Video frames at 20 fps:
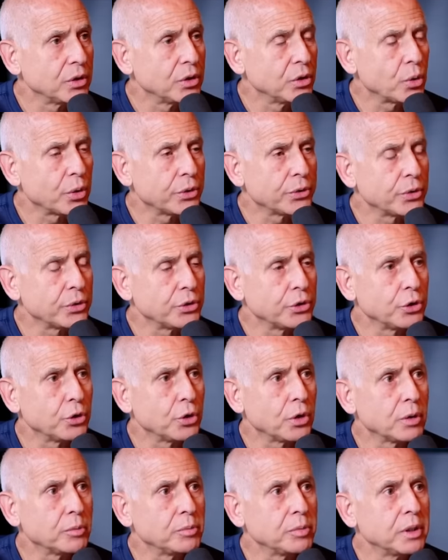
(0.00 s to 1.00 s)
Northern
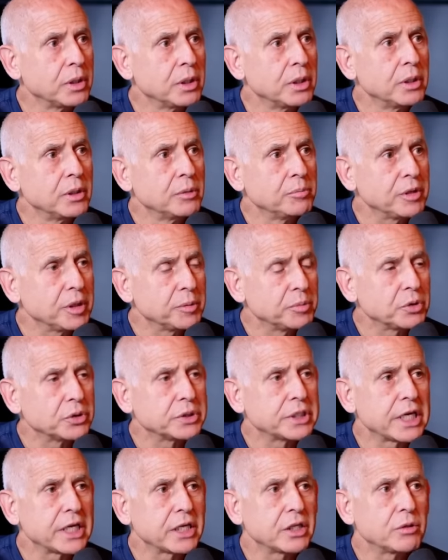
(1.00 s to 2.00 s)
Europe, people
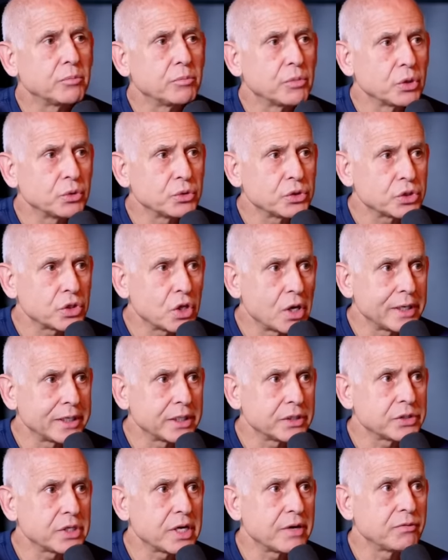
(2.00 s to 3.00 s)
who take the most
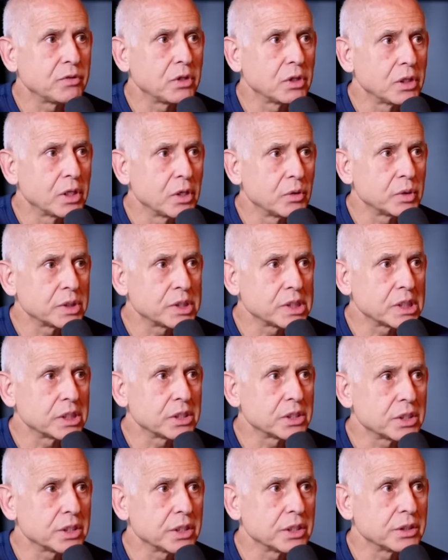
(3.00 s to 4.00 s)
saunas have the lowest
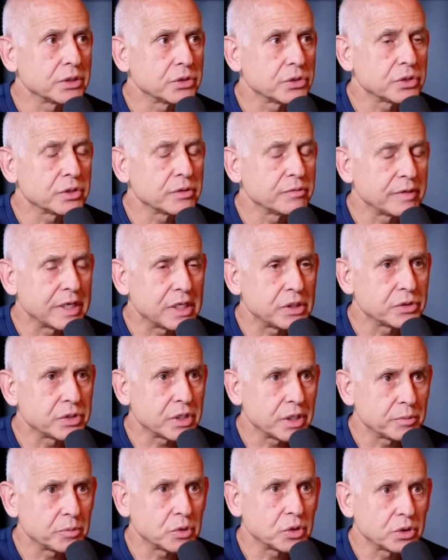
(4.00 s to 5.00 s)
incidence of
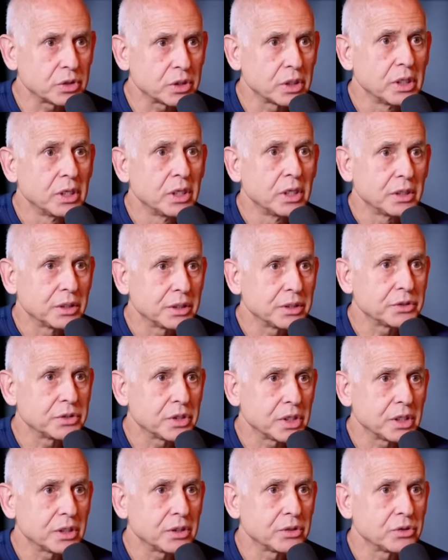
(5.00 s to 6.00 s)
Alzheimer's
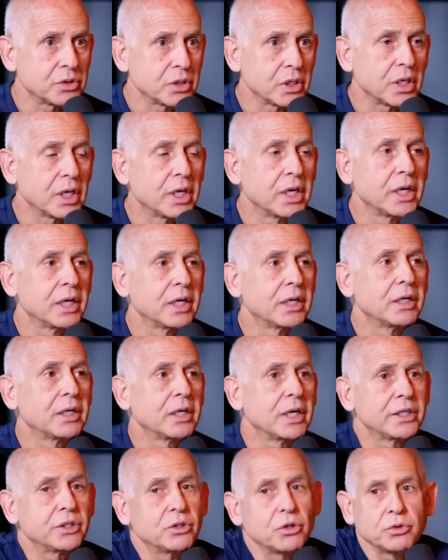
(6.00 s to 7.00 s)
disease.
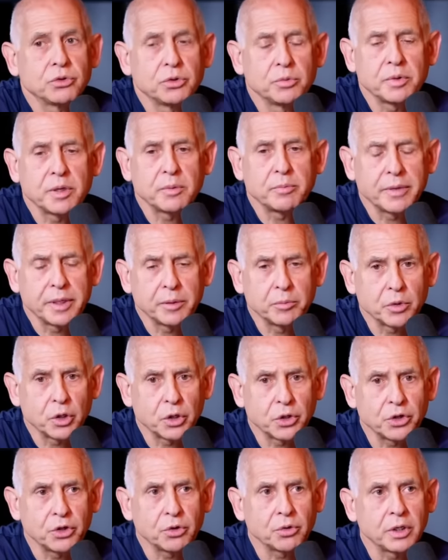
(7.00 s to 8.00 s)
And I told you about my
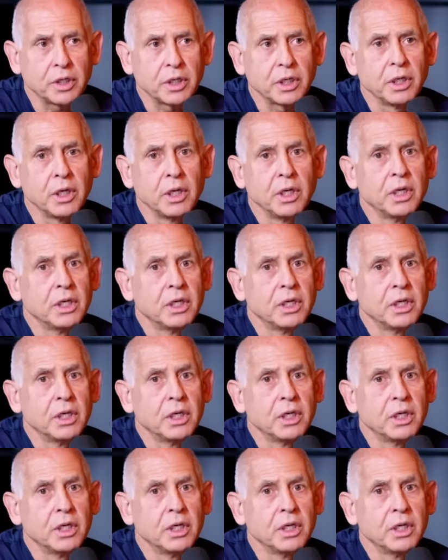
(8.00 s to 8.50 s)
mercury.